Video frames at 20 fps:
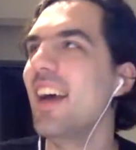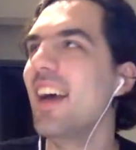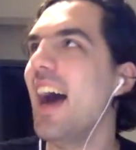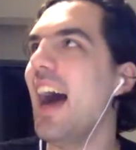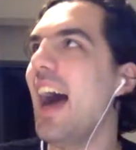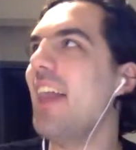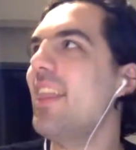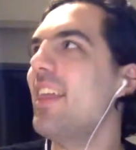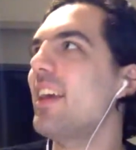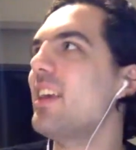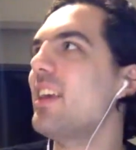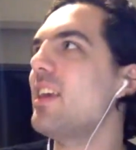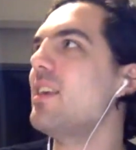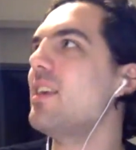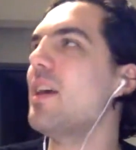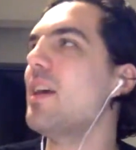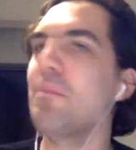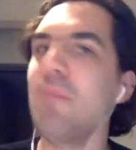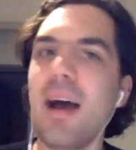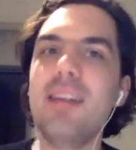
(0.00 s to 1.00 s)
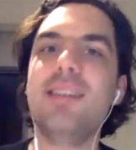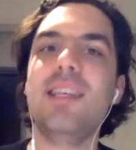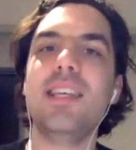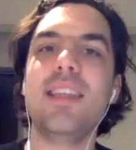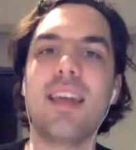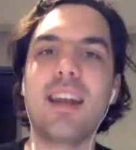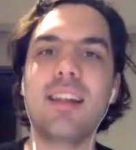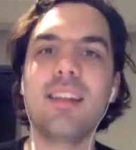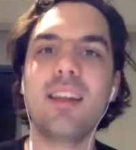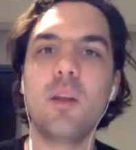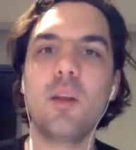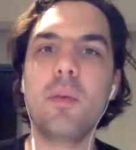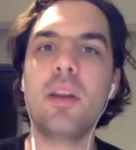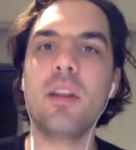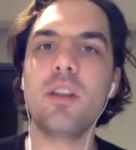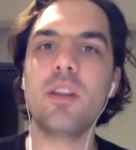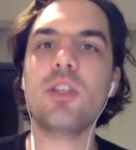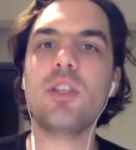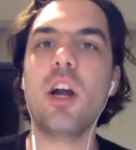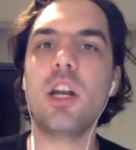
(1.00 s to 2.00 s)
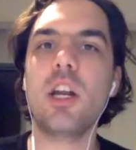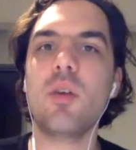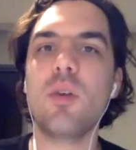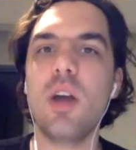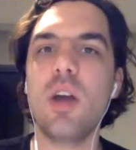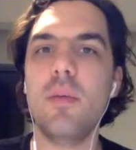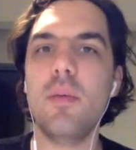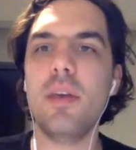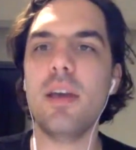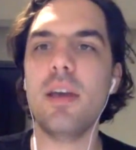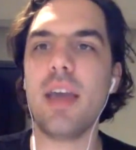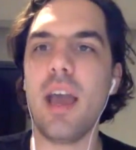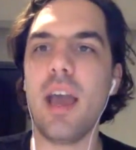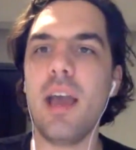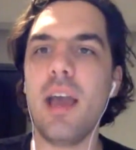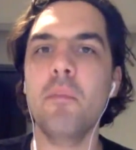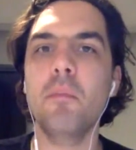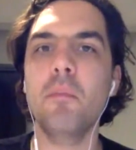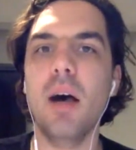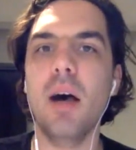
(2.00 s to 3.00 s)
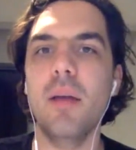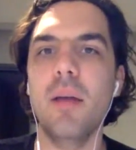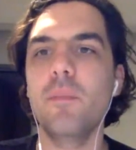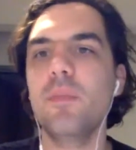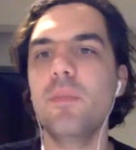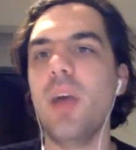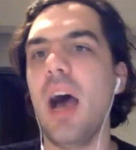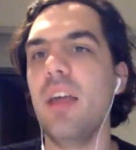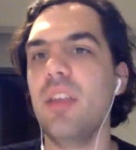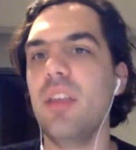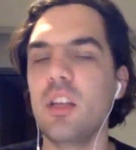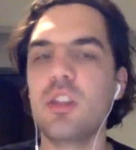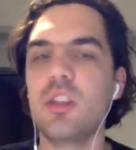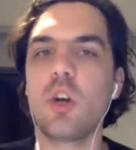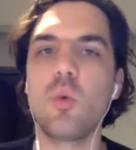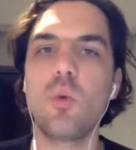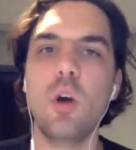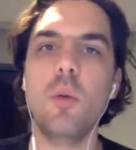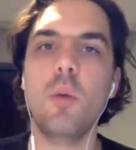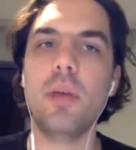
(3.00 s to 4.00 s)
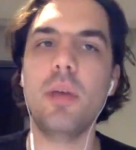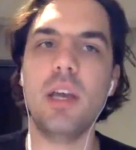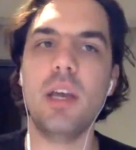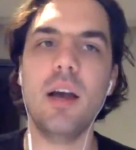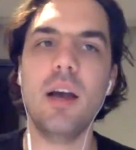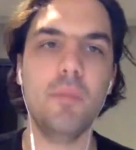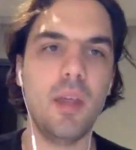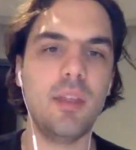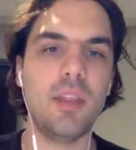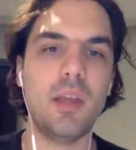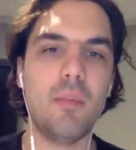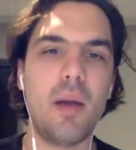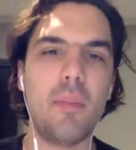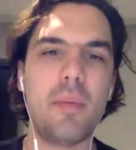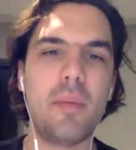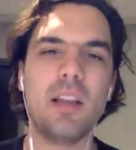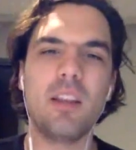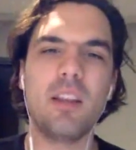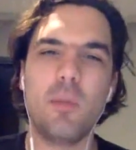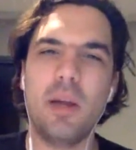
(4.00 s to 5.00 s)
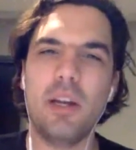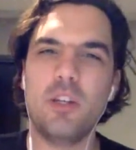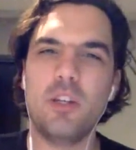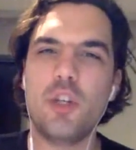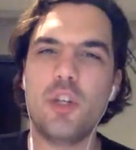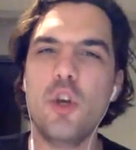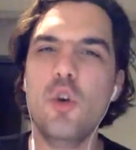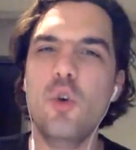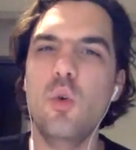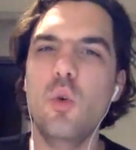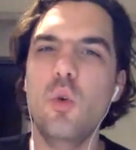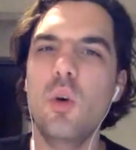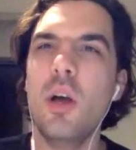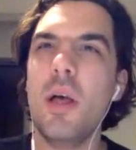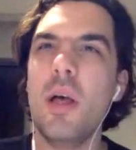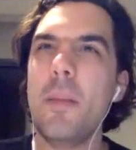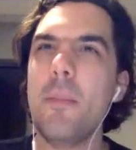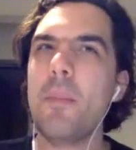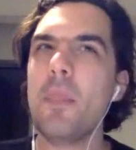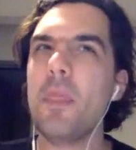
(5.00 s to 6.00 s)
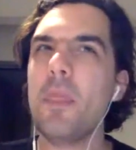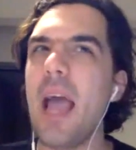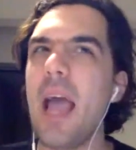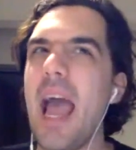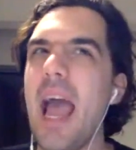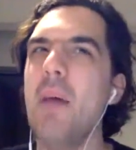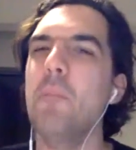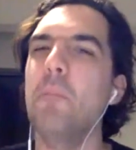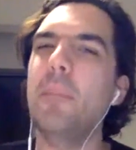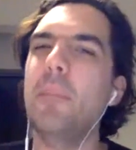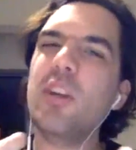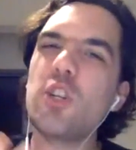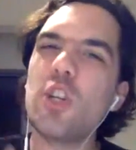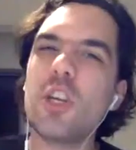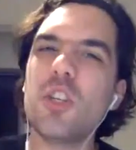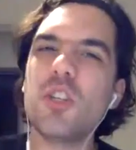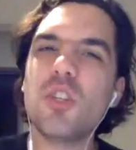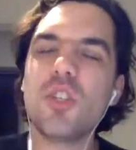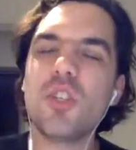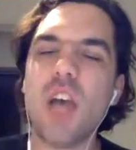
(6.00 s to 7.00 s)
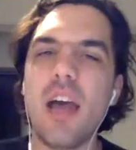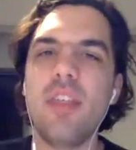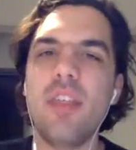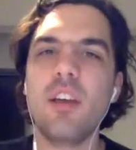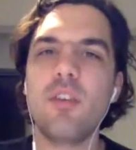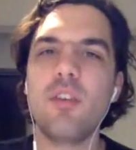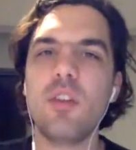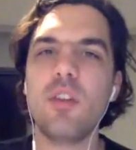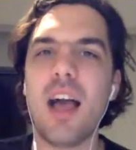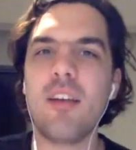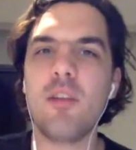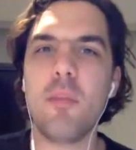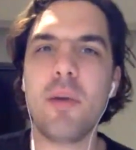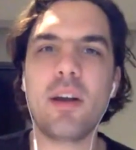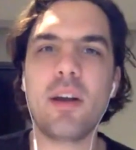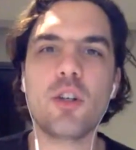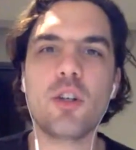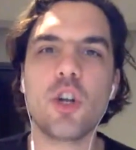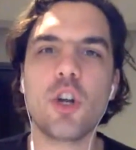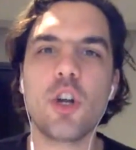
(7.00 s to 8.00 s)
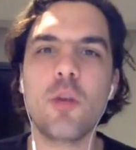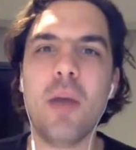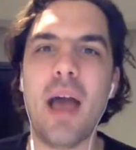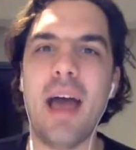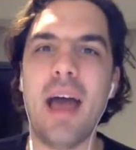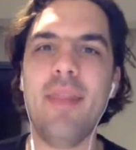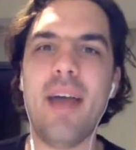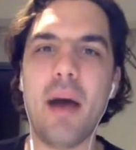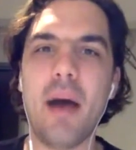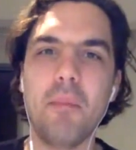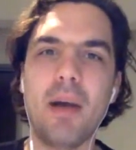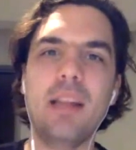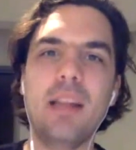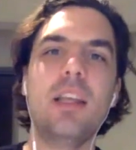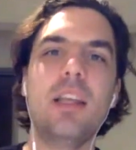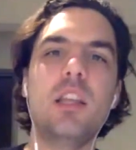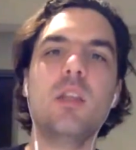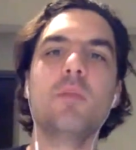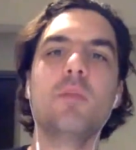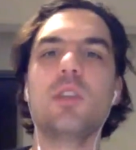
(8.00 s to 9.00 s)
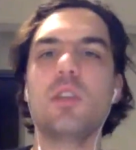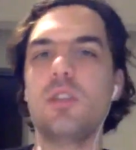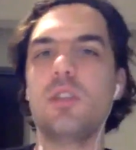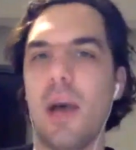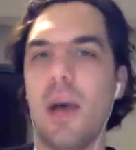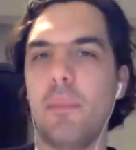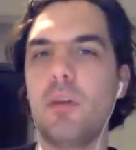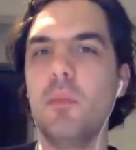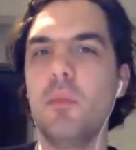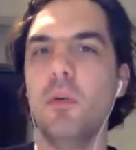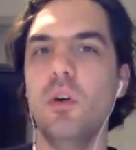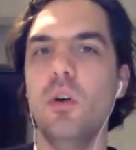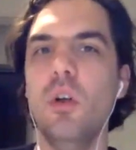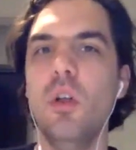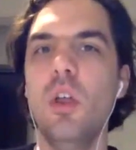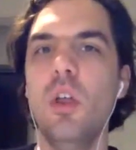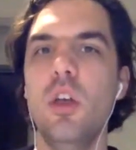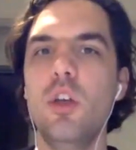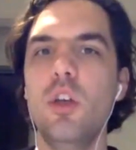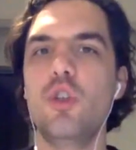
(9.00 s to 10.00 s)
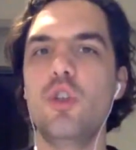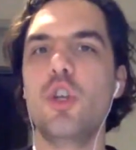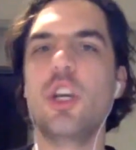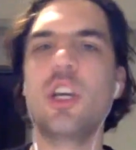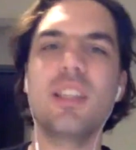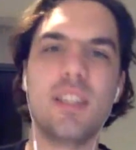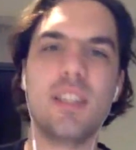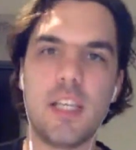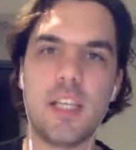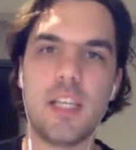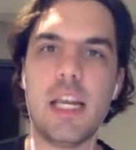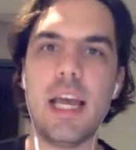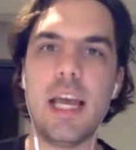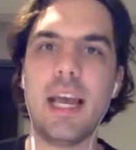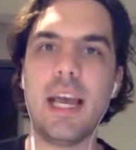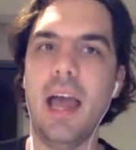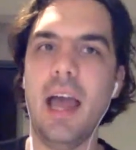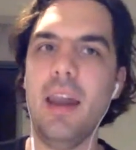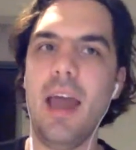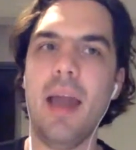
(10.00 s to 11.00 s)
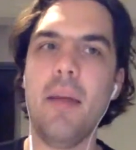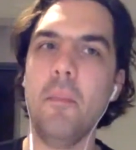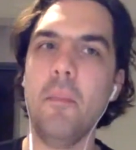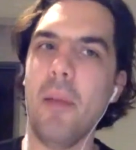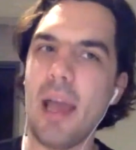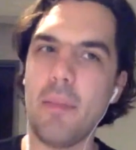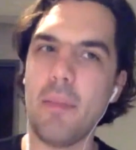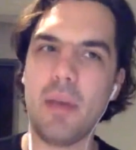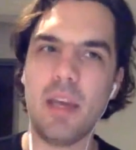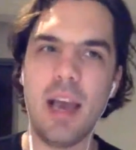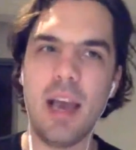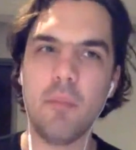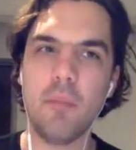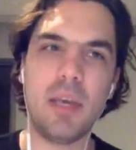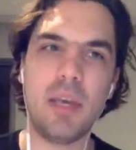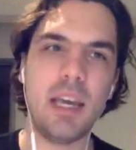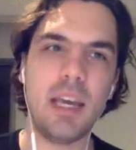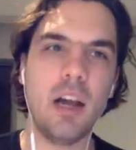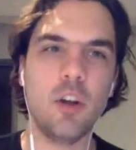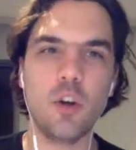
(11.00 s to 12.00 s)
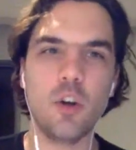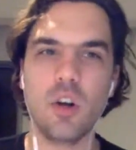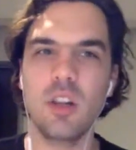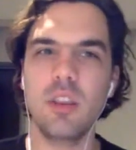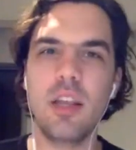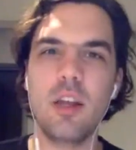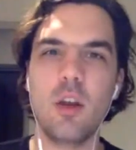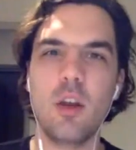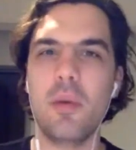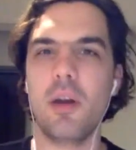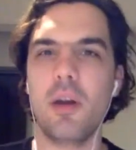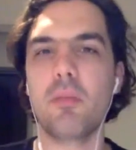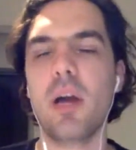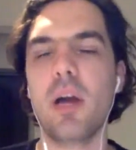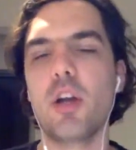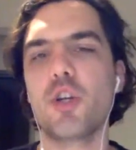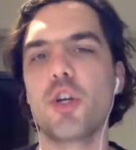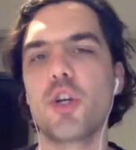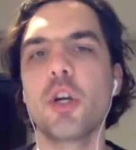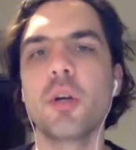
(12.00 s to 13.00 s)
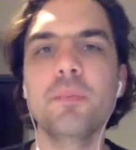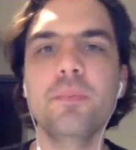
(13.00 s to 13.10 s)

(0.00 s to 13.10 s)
I think you might see that a little bit in the Saudi Arabia game, but I think they might be a little bit too ambitious, I think, for lack of a better term, and that might leave them susceptible to conceding and maybe being under a little bit of pressure.